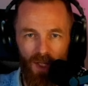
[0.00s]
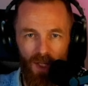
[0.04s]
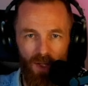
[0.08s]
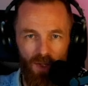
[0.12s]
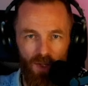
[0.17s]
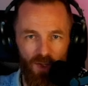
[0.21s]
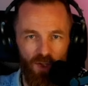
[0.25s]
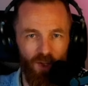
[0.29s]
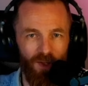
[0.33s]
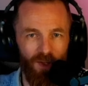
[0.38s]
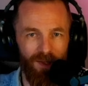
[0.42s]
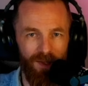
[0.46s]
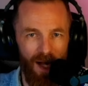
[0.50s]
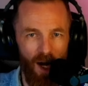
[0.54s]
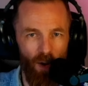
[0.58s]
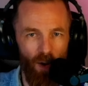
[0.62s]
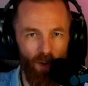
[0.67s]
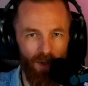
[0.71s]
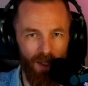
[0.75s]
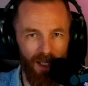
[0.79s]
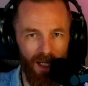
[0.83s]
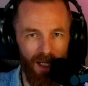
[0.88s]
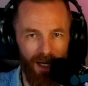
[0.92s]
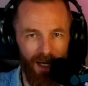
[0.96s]
So it's their
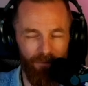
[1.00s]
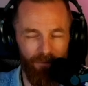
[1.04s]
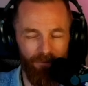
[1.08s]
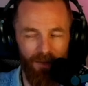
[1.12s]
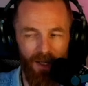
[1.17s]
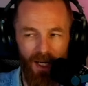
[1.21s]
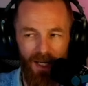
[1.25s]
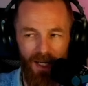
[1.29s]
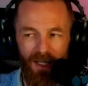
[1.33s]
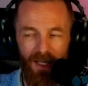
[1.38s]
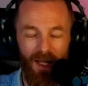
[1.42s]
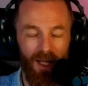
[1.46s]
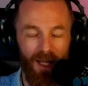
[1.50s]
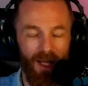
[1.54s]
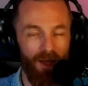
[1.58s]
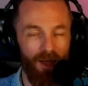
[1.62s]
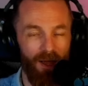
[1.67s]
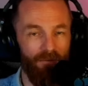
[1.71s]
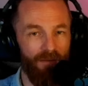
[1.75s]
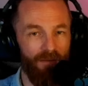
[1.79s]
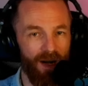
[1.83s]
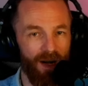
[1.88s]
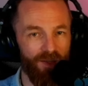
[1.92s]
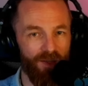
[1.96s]
only lifeline.
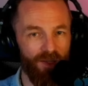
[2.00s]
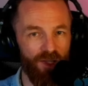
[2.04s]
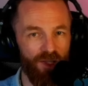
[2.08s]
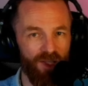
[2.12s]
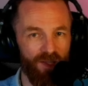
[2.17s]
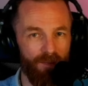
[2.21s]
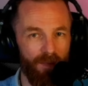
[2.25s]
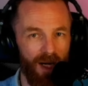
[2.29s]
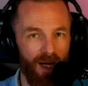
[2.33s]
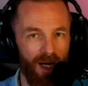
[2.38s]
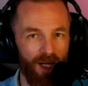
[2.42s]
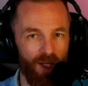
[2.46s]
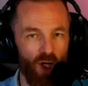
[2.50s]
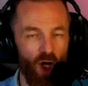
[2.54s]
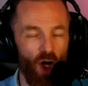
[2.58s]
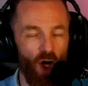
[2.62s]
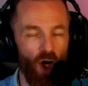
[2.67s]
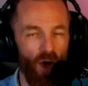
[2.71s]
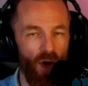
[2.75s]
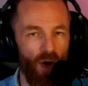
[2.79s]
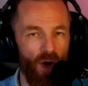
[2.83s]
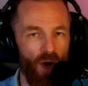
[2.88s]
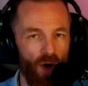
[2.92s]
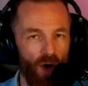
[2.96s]
Very smart
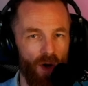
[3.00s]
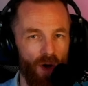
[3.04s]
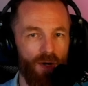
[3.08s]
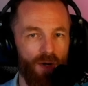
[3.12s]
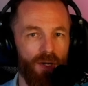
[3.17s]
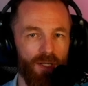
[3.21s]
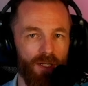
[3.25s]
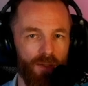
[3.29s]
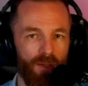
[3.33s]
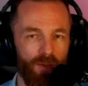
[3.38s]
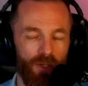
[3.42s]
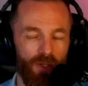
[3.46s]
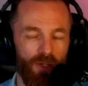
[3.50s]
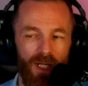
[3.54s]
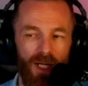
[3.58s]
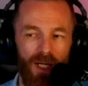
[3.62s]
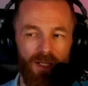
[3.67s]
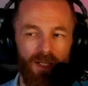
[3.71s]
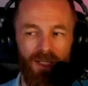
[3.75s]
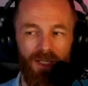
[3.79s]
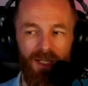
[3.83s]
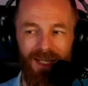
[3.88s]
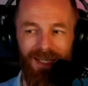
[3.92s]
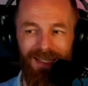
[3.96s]
on not
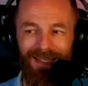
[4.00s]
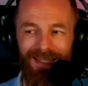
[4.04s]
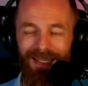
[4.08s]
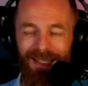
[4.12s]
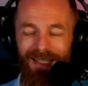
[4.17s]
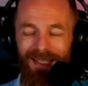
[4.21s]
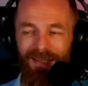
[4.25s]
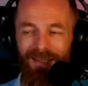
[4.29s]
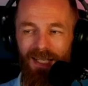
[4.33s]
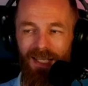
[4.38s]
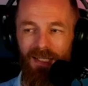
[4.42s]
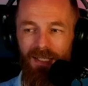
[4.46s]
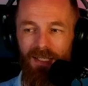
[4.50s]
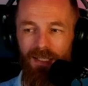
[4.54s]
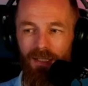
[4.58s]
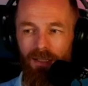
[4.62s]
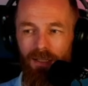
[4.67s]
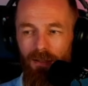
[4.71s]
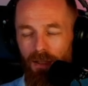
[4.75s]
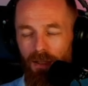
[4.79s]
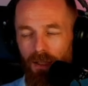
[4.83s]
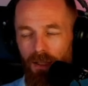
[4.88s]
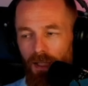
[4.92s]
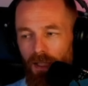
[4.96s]
negotiating and taking that
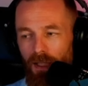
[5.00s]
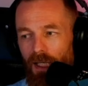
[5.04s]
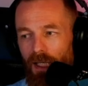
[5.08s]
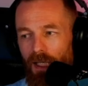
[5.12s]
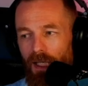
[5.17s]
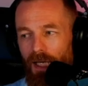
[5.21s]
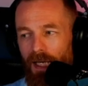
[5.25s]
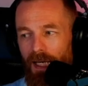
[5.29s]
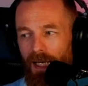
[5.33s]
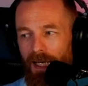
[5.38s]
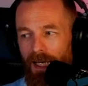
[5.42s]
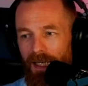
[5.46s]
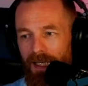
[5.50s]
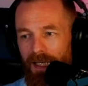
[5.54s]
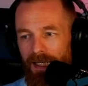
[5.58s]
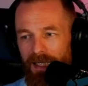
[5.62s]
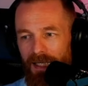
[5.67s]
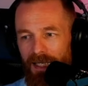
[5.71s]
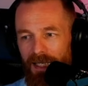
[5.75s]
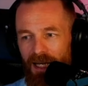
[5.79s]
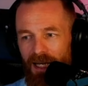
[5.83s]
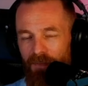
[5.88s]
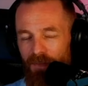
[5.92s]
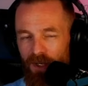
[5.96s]
deal.
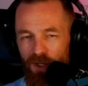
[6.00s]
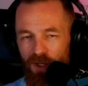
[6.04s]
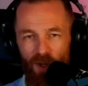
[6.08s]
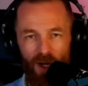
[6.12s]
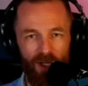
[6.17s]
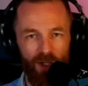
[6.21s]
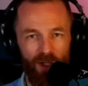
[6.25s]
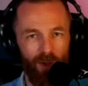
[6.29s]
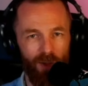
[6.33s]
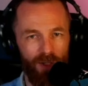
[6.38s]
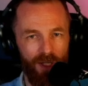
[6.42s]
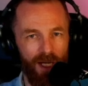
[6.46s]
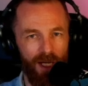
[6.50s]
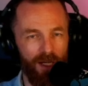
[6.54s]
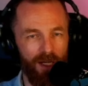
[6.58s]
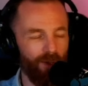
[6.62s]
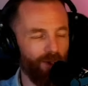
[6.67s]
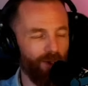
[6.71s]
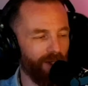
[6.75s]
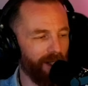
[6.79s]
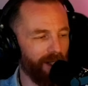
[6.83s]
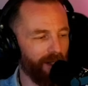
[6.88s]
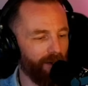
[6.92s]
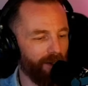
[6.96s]
And so I told you, I
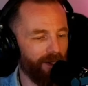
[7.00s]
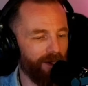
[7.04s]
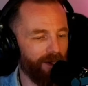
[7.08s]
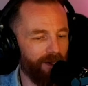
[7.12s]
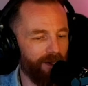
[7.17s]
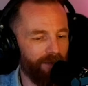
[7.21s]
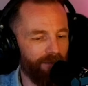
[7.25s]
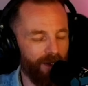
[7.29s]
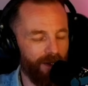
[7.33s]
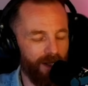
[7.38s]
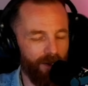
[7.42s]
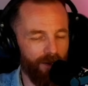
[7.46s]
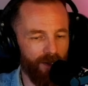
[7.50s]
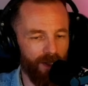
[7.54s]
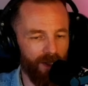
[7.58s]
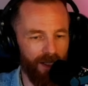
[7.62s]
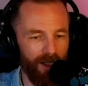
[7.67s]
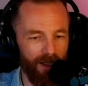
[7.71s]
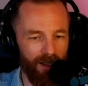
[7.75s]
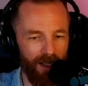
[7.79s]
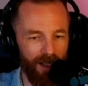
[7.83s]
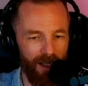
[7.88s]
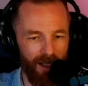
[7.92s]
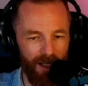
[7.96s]
usually look at these videos
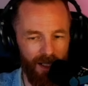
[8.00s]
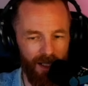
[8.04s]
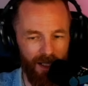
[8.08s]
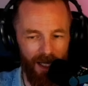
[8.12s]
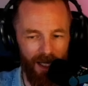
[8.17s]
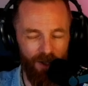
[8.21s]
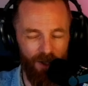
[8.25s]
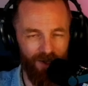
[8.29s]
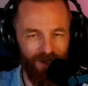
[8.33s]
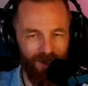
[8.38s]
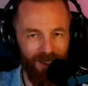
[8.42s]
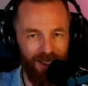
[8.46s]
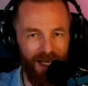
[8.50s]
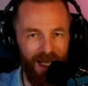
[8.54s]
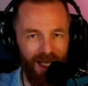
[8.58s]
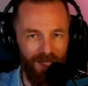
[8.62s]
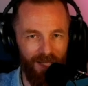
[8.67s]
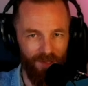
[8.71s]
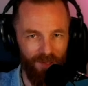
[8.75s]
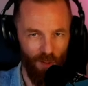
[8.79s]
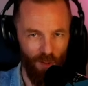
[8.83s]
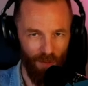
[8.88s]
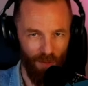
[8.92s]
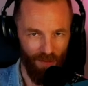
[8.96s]
like I just
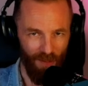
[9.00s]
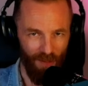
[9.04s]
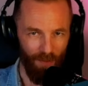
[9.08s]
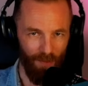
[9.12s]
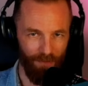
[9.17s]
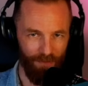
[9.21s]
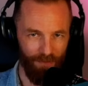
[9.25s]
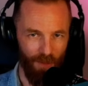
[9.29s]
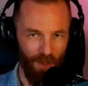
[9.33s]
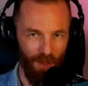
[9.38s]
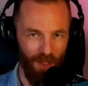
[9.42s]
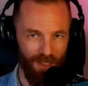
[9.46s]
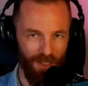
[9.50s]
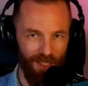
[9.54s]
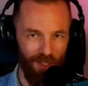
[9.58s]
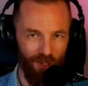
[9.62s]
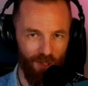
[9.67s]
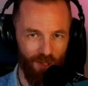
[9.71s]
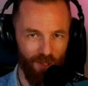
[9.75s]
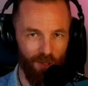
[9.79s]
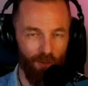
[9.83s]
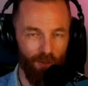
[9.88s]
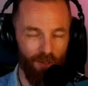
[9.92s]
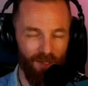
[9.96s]
glance over them before and then
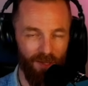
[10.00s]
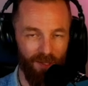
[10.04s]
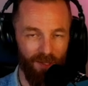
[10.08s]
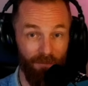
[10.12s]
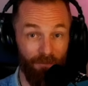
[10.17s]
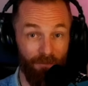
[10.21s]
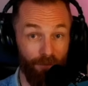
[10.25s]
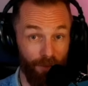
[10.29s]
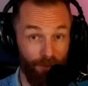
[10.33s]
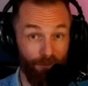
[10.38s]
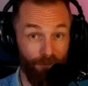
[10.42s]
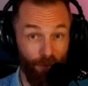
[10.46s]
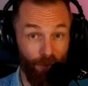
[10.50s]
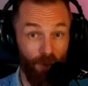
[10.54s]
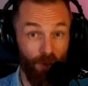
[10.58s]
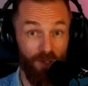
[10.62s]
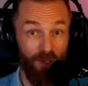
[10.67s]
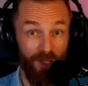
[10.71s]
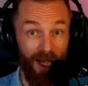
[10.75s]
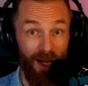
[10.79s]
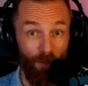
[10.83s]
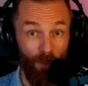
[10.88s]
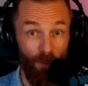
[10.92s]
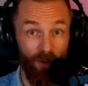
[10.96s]
just look at them for the first
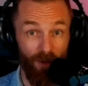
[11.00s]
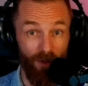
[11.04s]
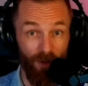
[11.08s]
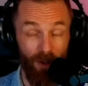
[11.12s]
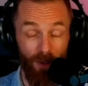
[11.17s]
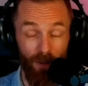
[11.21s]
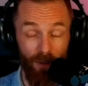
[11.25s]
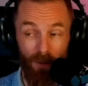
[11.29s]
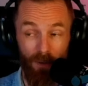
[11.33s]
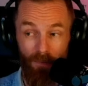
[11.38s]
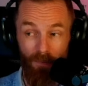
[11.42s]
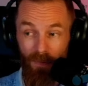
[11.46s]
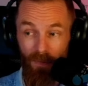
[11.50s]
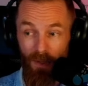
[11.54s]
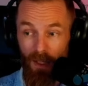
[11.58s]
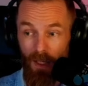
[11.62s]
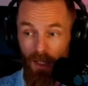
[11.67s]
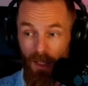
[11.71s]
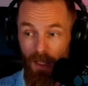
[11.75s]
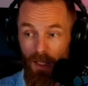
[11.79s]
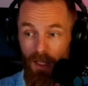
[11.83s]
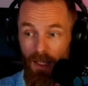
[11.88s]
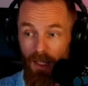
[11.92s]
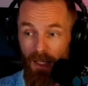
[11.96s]
time with you.
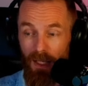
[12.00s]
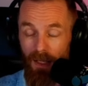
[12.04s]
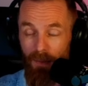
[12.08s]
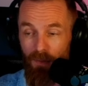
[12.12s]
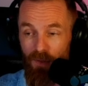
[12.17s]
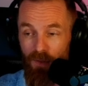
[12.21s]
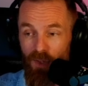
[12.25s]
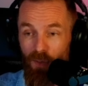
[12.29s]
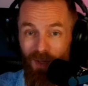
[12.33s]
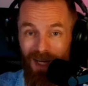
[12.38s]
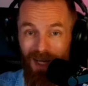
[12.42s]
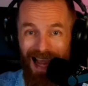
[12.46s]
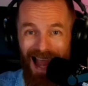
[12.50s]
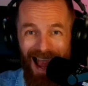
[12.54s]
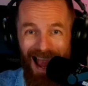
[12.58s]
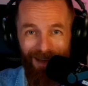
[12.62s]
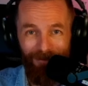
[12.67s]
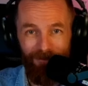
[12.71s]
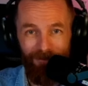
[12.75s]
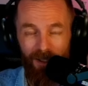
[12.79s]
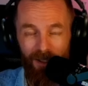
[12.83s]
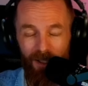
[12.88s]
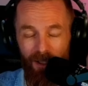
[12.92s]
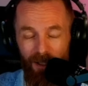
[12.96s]
So what I
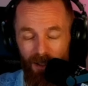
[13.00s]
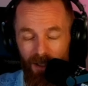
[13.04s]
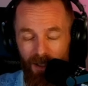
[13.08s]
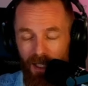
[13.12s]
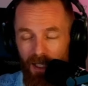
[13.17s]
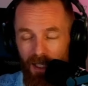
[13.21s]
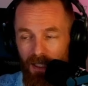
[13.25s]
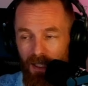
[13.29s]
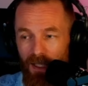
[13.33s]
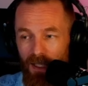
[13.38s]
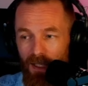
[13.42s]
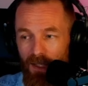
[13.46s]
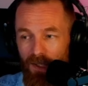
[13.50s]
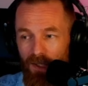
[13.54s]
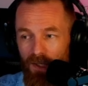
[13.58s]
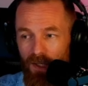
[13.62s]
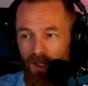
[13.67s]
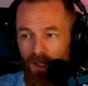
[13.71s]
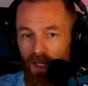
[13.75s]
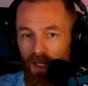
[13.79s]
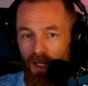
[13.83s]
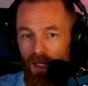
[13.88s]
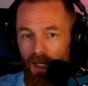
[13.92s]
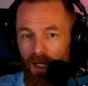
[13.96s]
haven't done yet is
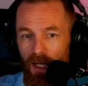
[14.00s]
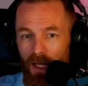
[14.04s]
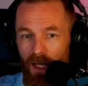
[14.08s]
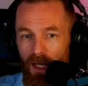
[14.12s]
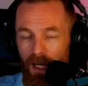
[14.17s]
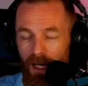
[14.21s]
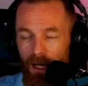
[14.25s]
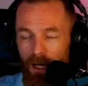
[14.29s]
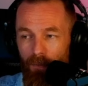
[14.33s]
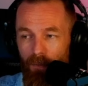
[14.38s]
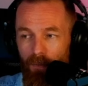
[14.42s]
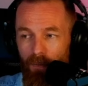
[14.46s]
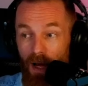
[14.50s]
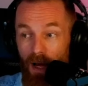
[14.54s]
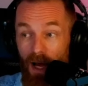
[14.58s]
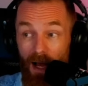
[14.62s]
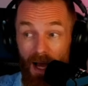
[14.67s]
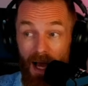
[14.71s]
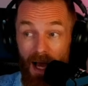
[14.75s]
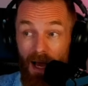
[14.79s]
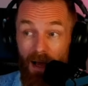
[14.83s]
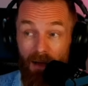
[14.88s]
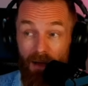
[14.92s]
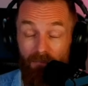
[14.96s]
I
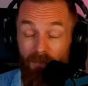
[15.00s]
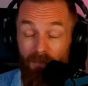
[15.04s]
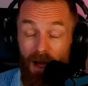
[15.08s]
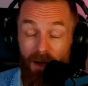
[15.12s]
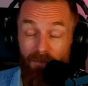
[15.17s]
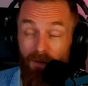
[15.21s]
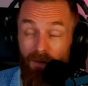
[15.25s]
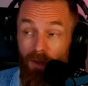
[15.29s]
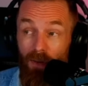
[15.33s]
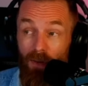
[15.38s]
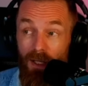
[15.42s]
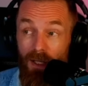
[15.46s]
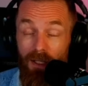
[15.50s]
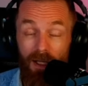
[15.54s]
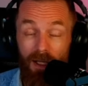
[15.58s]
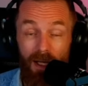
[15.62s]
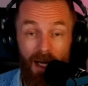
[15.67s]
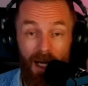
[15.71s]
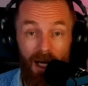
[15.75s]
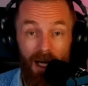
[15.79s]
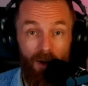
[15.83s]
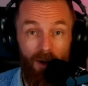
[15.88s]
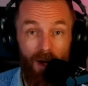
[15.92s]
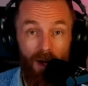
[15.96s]
have no idea
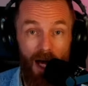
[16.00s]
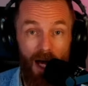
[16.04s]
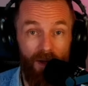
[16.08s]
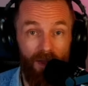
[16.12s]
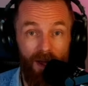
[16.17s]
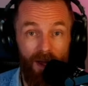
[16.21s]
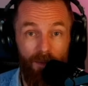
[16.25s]
how their